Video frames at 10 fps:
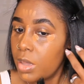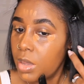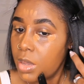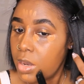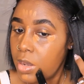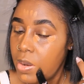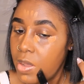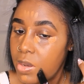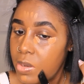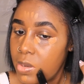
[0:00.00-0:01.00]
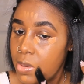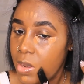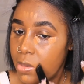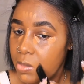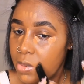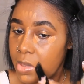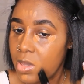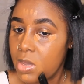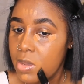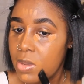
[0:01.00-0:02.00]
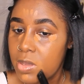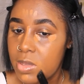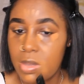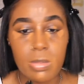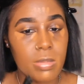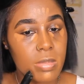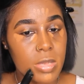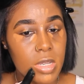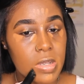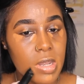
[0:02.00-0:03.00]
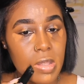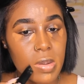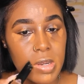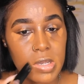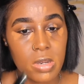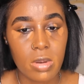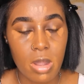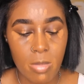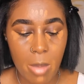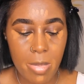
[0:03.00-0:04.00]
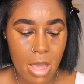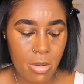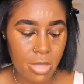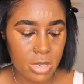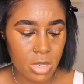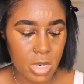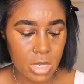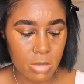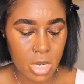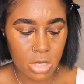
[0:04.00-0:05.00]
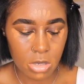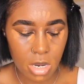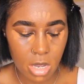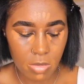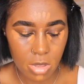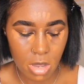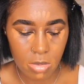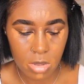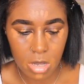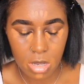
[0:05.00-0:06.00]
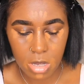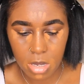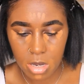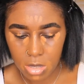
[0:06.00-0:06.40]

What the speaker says: And then I do have really some discoloration around my mouth, so I just make sure I cover that really good.